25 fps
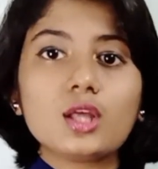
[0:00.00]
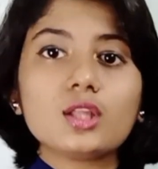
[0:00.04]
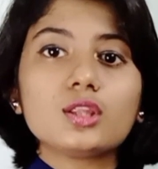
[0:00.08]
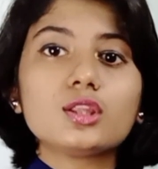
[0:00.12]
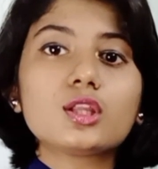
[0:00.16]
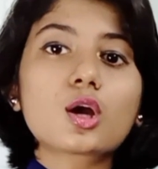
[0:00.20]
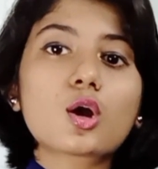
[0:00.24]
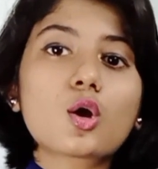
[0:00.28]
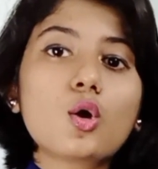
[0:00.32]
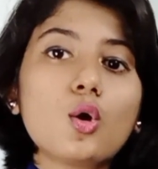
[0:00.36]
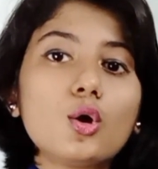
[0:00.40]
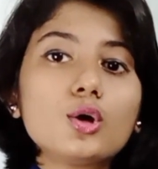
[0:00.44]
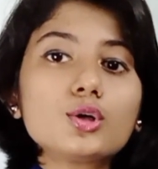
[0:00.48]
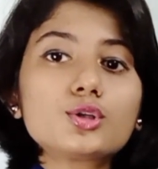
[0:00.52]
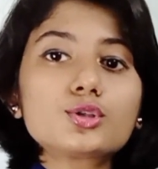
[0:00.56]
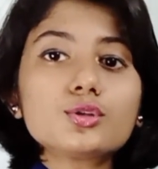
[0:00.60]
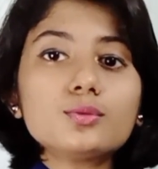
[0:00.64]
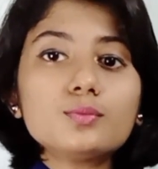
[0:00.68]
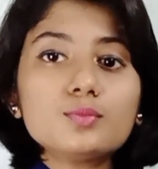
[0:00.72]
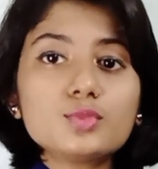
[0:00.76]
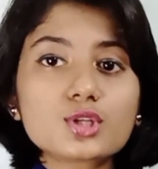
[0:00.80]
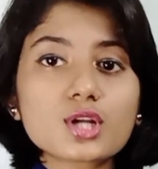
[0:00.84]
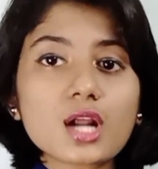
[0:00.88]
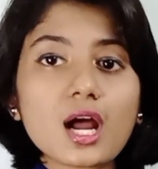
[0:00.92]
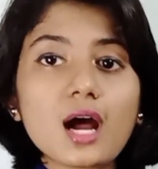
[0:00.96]
The
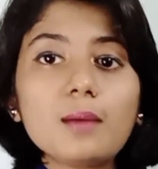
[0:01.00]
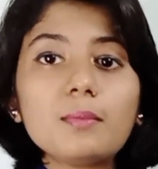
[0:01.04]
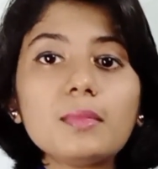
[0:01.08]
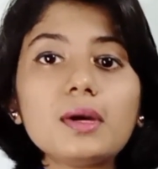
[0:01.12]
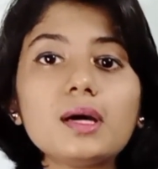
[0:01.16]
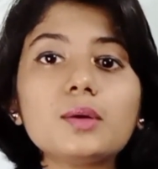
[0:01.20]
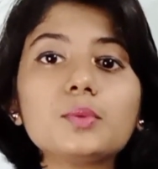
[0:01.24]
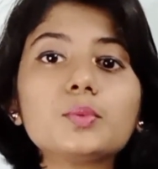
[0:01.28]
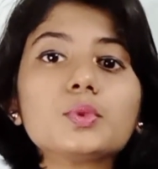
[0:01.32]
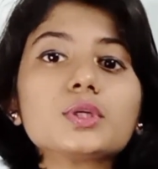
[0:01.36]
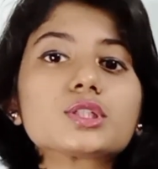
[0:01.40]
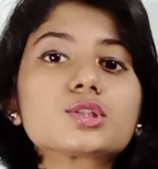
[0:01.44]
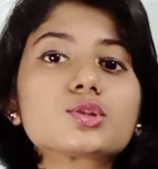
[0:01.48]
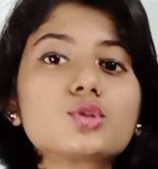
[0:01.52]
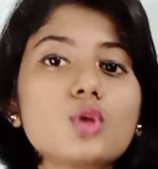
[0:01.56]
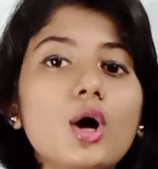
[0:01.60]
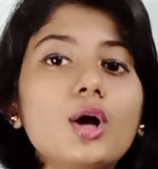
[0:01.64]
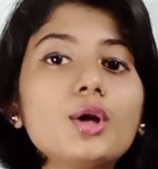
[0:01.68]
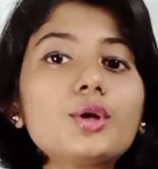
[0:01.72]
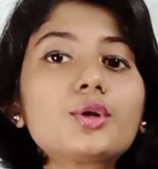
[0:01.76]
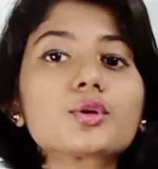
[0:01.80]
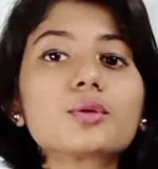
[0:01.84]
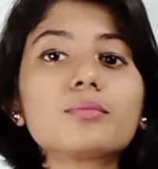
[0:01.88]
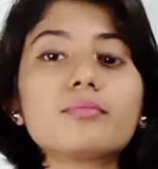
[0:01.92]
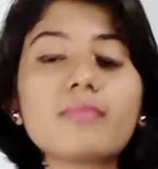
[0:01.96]
courtroom drama was
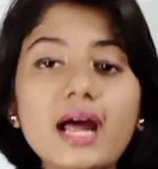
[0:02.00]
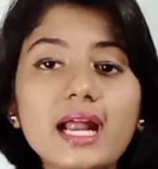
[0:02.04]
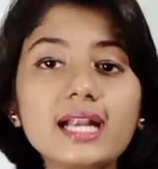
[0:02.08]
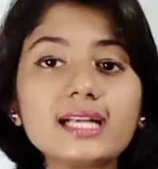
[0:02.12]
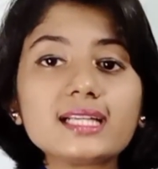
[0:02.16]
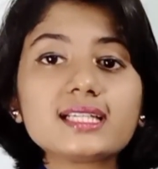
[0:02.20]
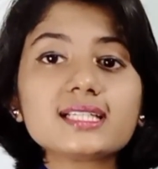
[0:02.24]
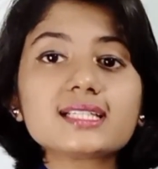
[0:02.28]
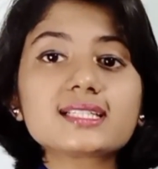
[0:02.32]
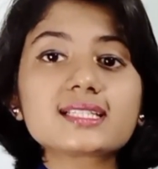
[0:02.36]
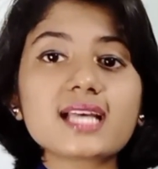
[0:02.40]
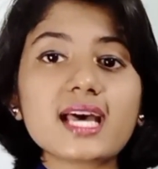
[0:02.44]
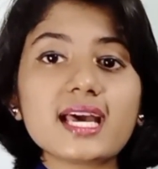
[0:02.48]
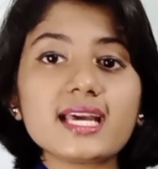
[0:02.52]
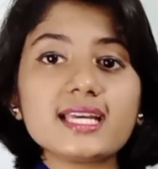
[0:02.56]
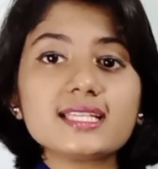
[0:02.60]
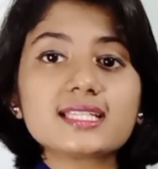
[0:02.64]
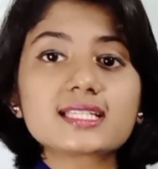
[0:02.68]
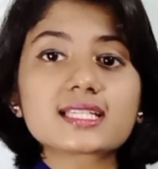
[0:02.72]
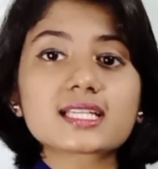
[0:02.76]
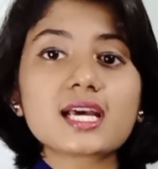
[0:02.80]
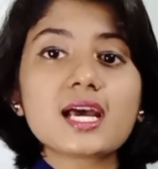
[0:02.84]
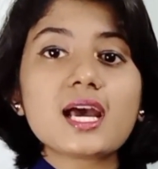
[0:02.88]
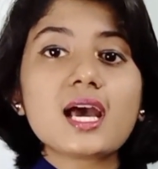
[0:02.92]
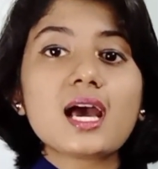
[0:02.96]
not
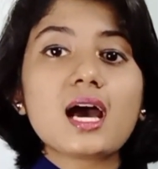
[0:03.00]
romanticized